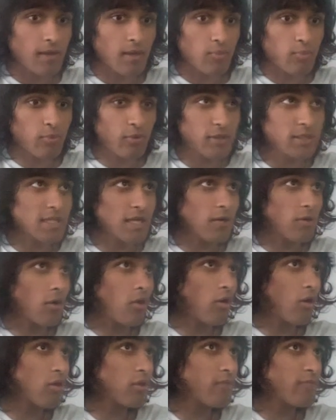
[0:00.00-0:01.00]
Print out
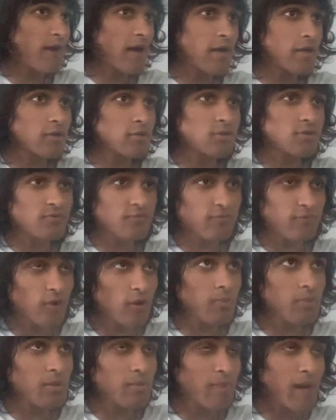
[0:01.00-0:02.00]
all the values
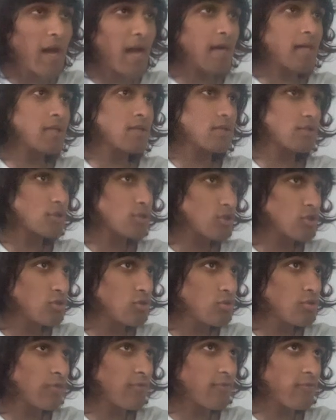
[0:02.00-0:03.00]
from the back
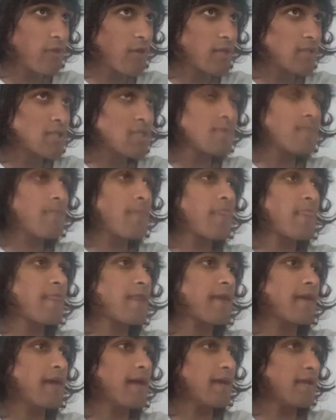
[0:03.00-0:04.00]
to the front,
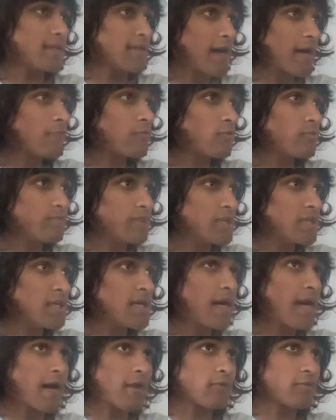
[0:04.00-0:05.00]
and that will
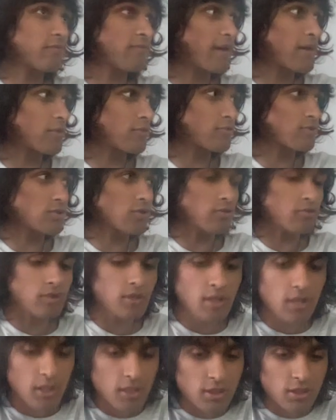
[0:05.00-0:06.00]
be our final result.
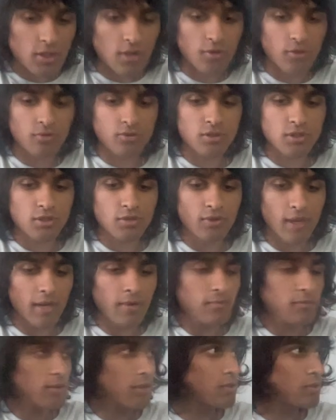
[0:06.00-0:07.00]
So to do
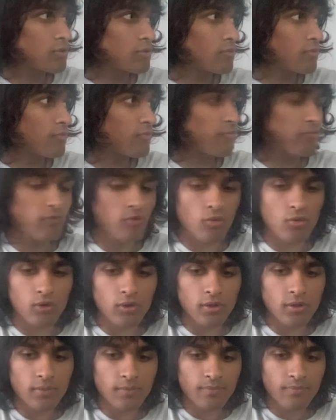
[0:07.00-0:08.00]
that, we're going to do
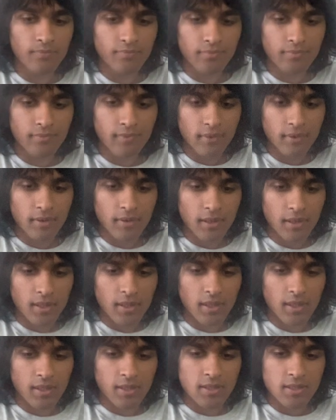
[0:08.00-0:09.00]
for
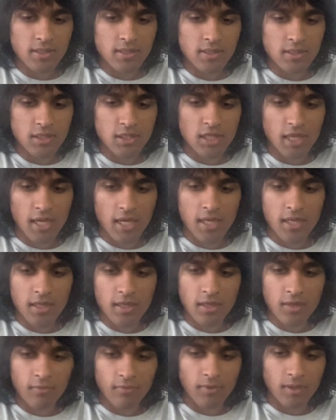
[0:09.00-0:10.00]
int j,
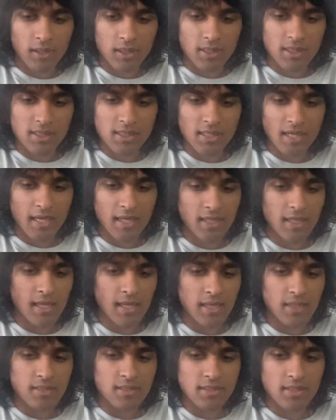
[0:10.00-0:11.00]
we're going to assign
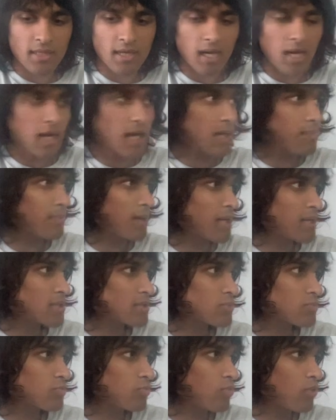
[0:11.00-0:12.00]
that to I
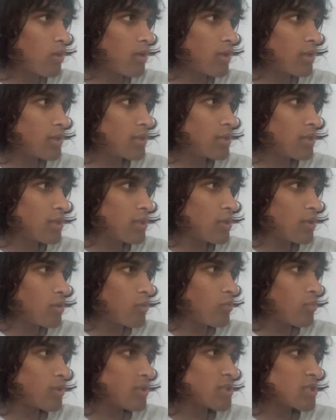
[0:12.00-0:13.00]
minus 1,
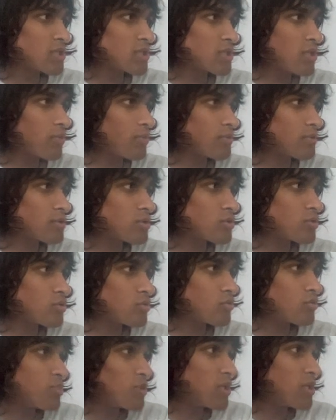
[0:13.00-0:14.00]
which is going to
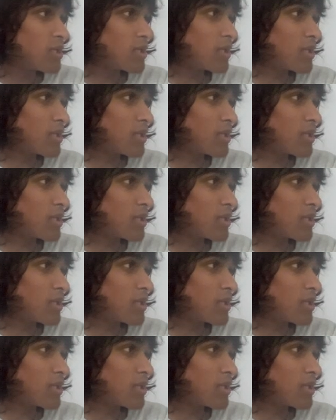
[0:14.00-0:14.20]
be the